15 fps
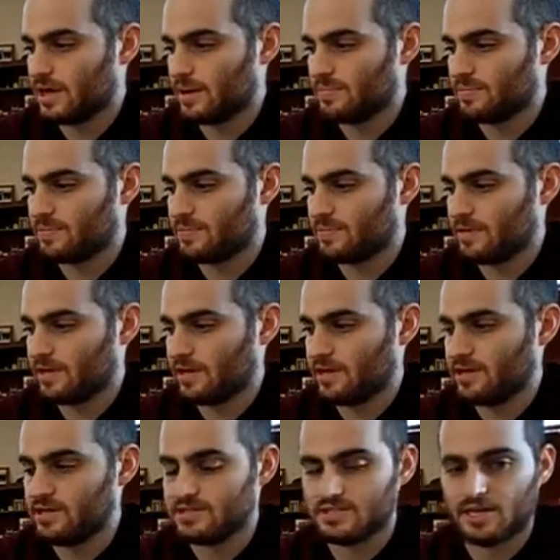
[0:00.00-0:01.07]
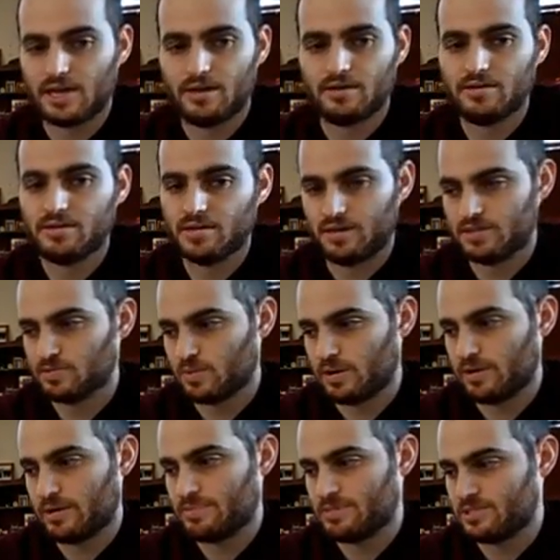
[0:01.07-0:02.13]
up and then down. Now that's
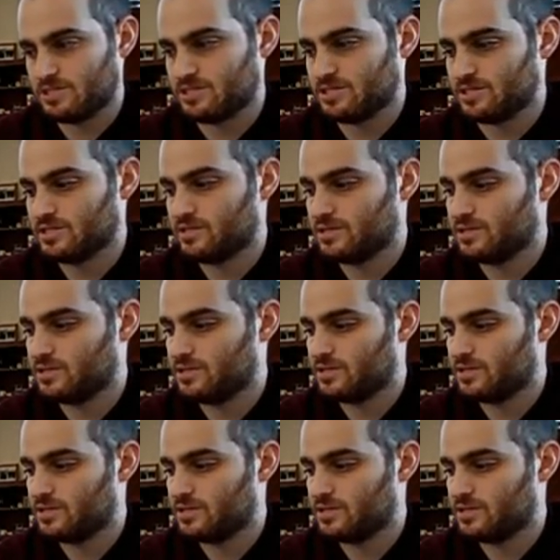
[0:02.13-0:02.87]
1 repetition,